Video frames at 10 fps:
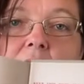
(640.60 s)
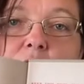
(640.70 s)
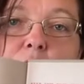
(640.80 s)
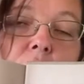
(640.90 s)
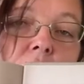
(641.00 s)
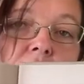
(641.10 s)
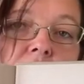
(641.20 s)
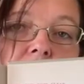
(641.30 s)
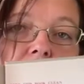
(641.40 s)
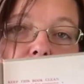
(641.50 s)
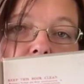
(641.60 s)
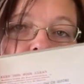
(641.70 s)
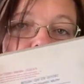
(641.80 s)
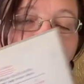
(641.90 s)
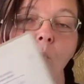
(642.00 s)
you got when you
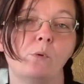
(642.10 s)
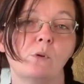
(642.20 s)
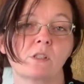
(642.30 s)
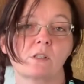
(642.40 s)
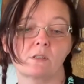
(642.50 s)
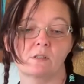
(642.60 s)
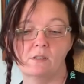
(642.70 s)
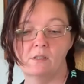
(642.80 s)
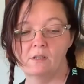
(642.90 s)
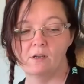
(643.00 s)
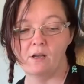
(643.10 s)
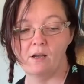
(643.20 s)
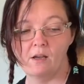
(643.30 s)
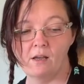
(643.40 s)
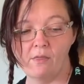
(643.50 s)
borrowed books
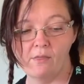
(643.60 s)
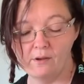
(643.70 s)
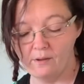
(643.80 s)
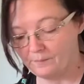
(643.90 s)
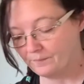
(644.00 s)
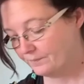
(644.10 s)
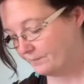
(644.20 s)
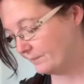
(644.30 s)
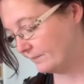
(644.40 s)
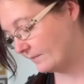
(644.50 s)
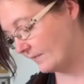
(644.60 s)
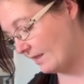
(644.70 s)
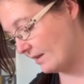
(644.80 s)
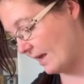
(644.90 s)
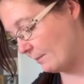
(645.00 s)
in
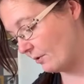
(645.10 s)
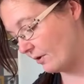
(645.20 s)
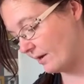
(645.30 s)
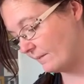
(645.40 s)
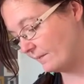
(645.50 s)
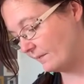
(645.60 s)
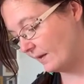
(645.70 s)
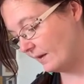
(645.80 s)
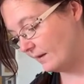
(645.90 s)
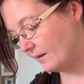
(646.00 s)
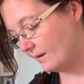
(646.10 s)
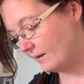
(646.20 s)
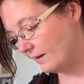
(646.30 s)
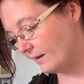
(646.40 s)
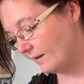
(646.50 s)
the library.
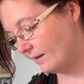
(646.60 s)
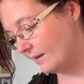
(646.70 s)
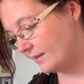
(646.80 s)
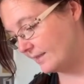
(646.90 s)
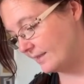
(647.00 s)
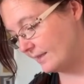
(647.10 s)
It's